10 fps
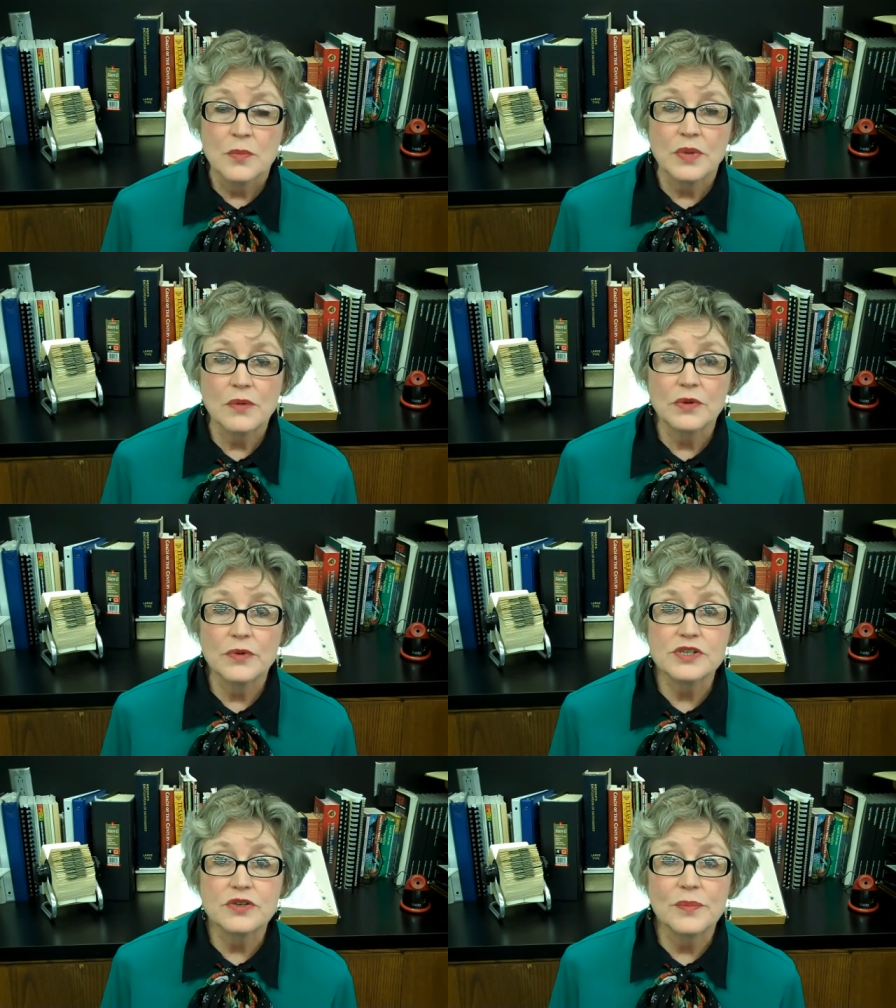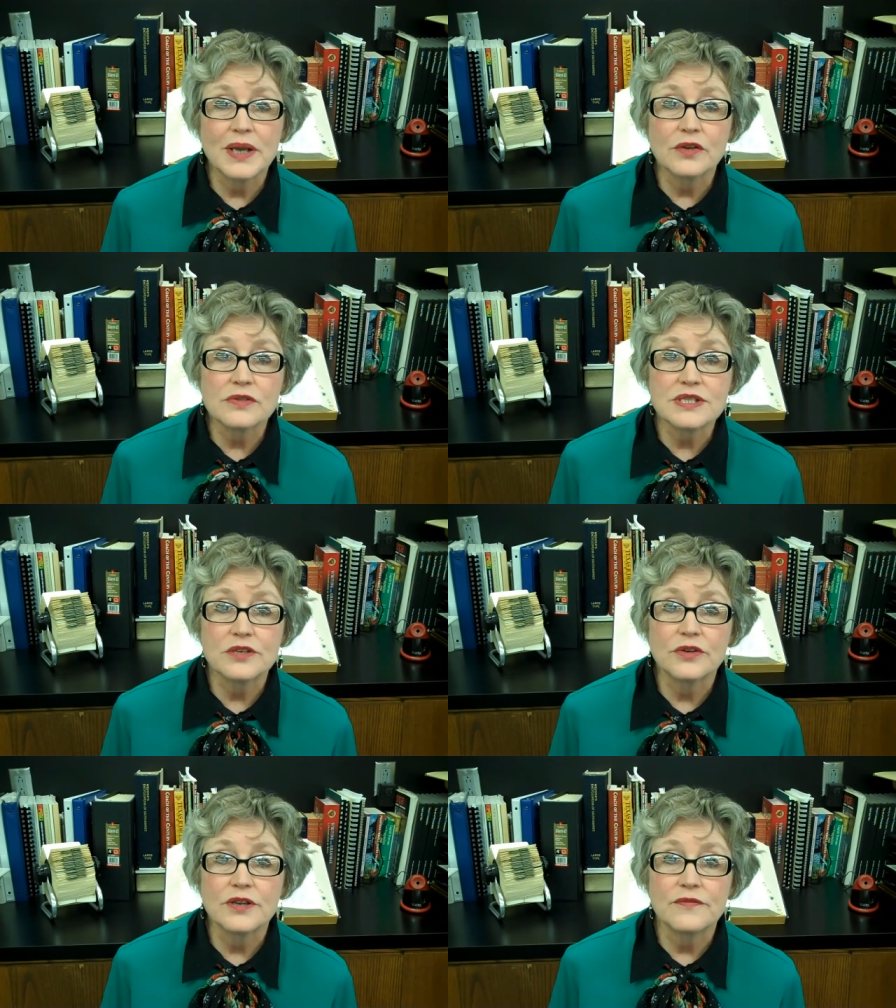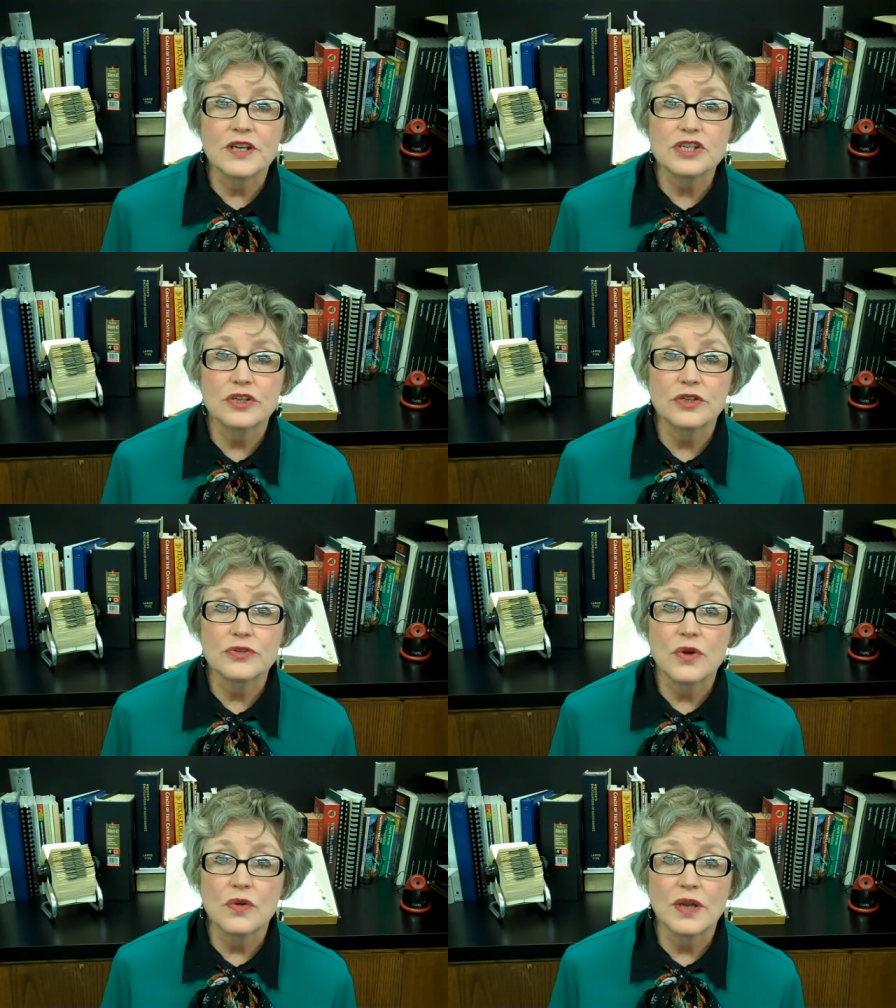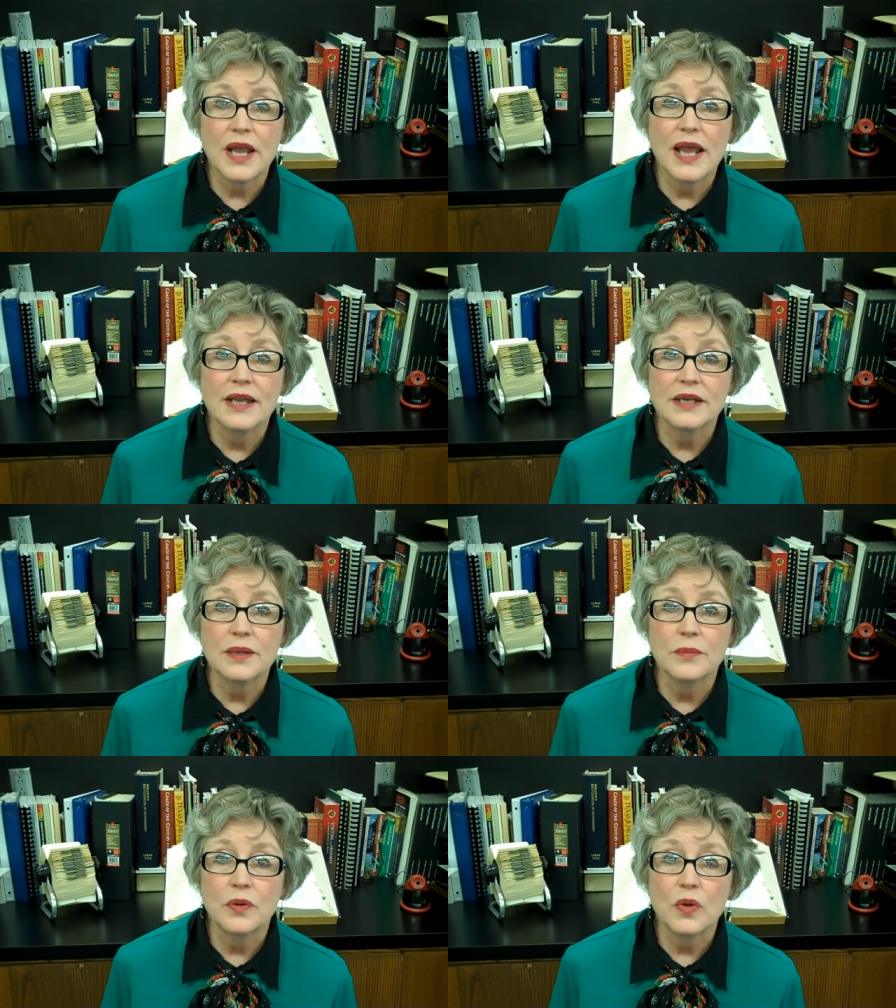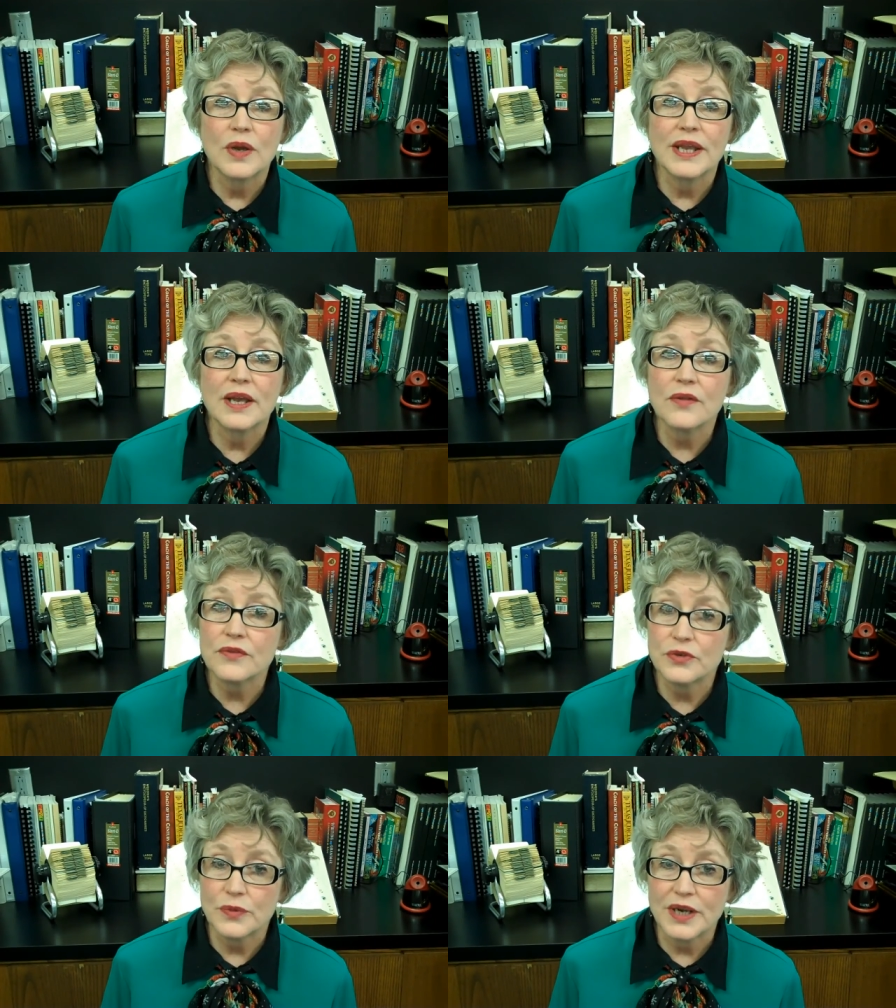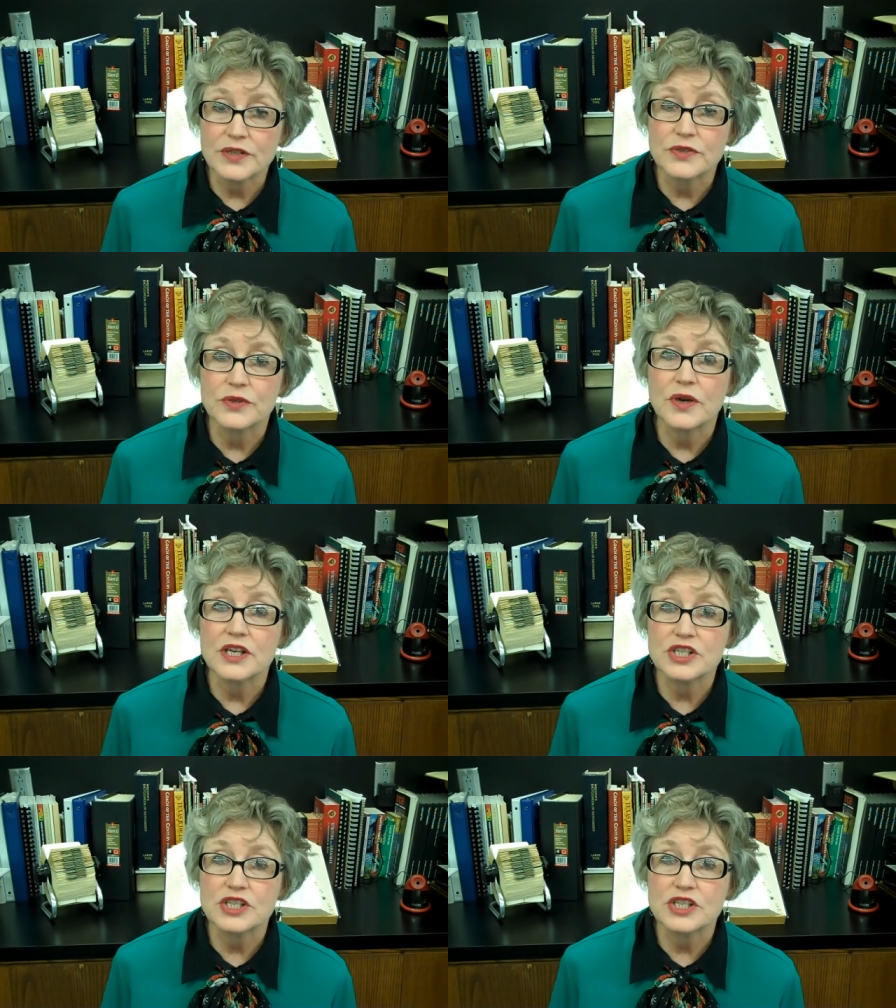Brownwood Regional Medical Center Infection Control and Employee Health Director